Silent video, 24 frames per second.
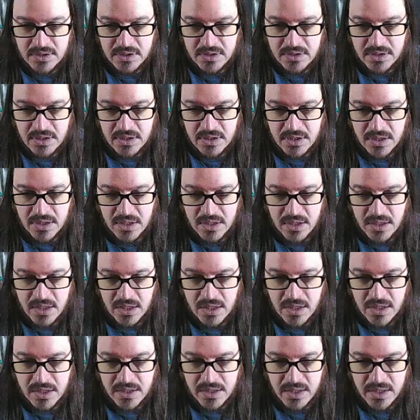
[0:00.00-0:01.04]

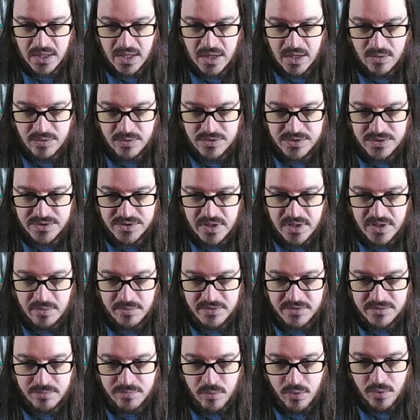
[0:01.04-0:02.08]
Yeah, we'll just double
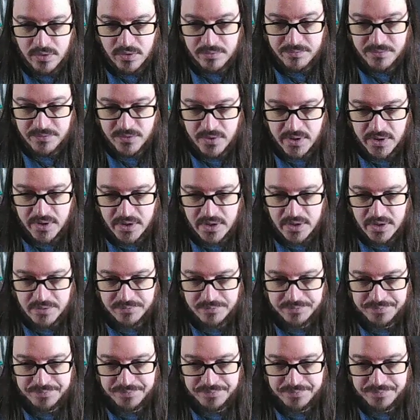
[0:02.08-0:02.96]
support him for right now.